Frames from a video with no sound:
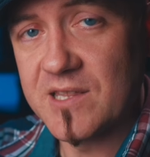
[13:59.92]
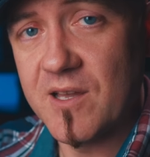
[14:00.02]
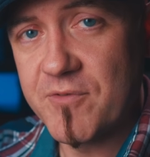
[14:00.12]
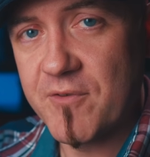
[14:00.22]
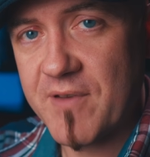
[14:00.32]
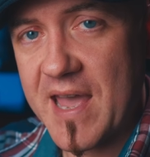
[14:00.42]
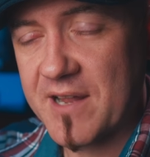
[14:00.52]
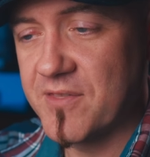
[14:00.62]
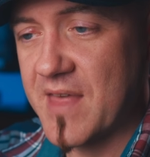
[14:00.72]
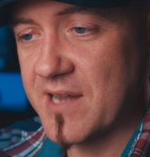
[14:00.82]
I love the
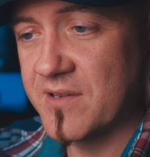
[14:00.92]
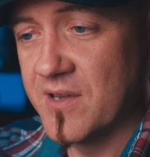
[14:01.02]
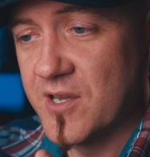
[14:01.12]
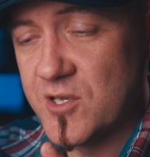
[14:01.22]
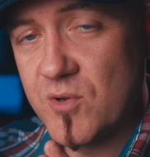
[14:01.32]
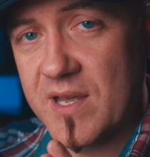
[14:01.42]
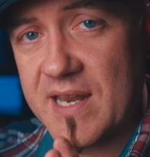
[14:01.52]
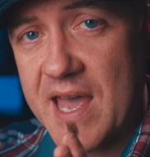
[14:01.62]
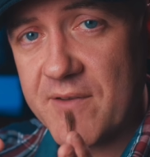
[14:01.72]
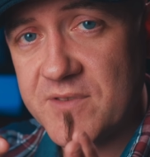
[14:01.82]
fact that you can
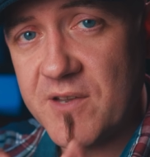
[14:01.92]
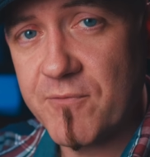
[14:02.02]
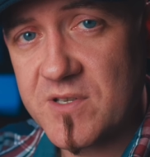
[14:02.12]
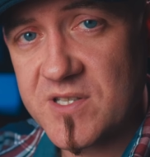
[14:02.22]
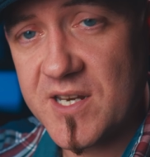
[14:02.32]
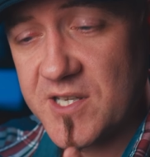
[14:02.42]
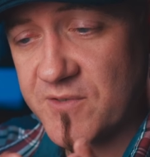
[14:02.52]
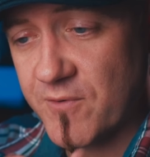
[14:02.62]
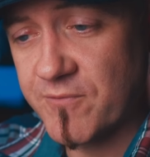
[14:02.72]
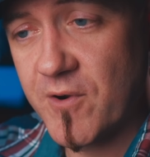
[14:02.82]
have different settings
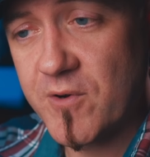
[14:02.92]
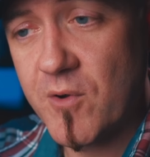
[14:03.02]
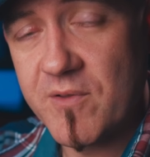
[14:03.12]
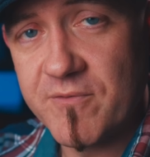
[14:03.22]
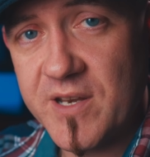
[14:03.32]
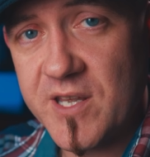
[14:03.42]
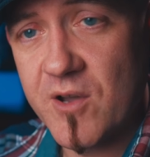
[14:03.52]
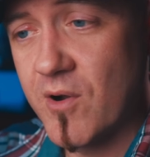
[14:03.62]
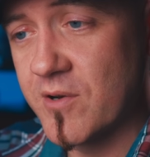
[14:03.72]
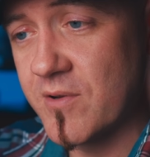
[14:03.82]
for photo and
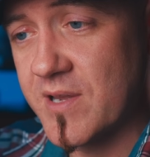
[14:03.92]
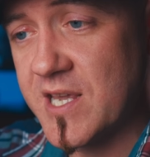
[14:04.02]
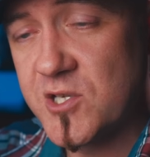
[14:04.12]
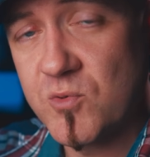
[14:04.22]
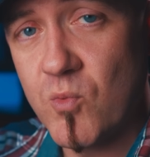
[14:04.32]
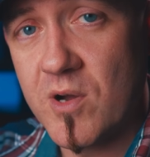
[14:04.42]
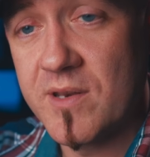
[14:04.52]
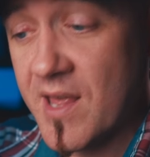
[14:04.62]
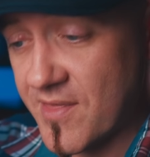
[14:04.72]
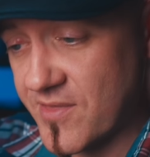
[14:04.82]
video under each
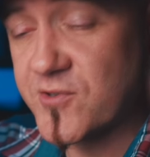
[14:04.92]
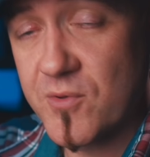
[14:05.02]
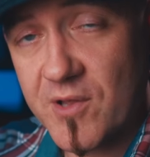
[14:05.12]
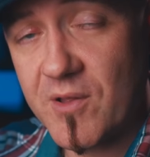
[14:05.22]
one, so